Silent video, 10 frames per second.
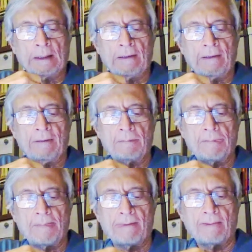
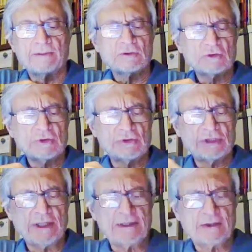It's also
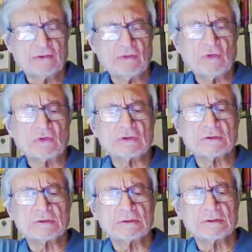gender, of course.
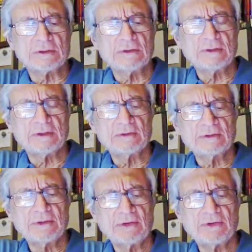So those are
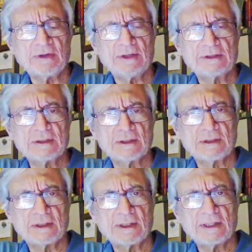the three. It's
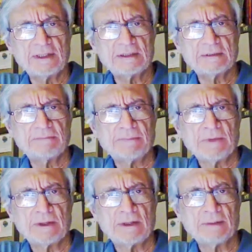the case,
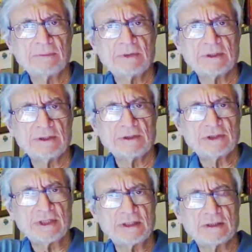the number, and the
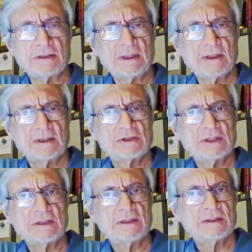gender.
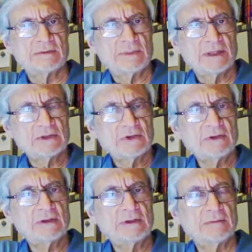Gender is
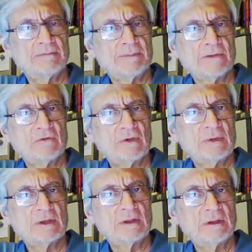masculine,
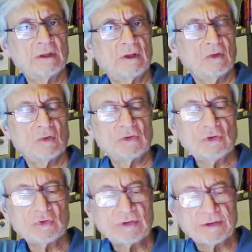feminine, or
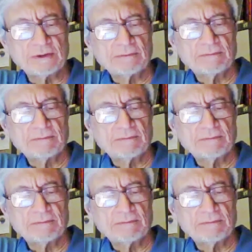neuter.